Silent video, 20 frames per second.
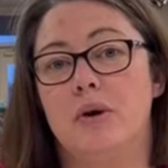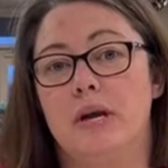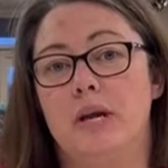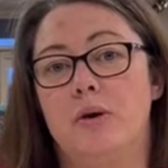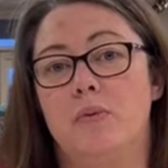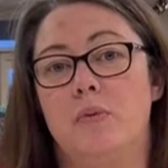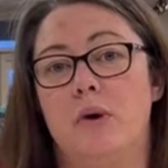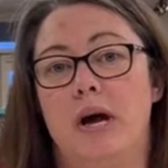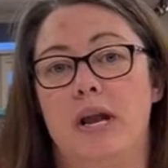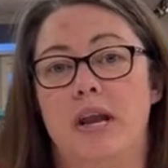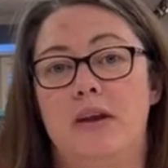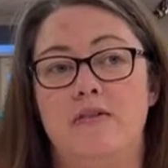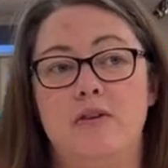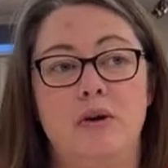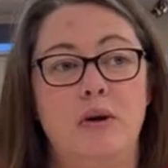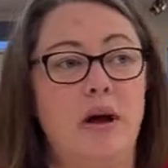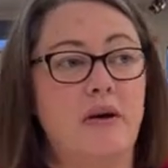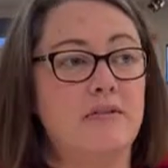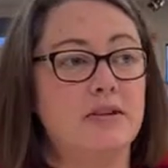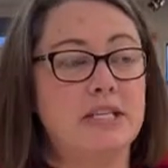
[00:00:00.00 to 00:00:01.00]
to want. If you
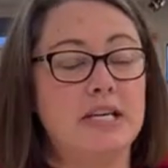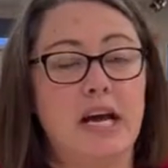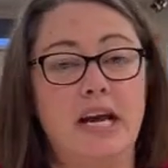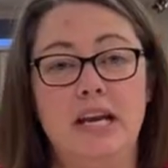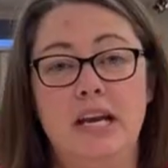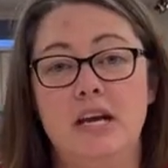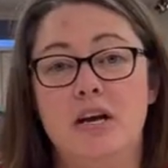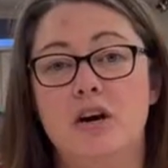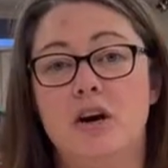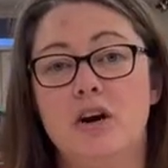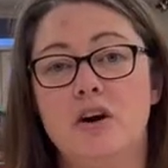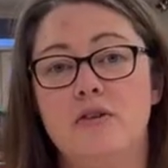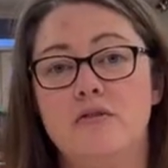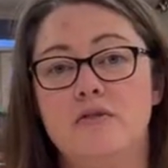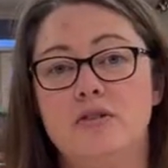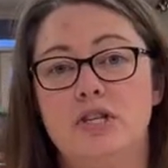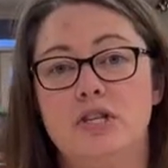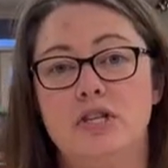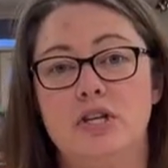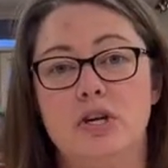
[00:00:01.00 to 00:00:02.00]
have a tiny curve
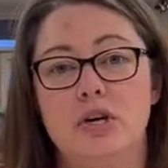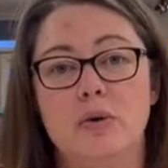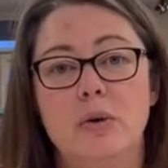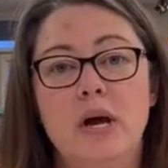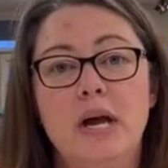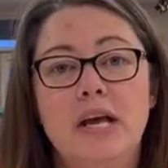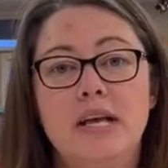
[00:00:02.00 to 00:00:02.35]
to do,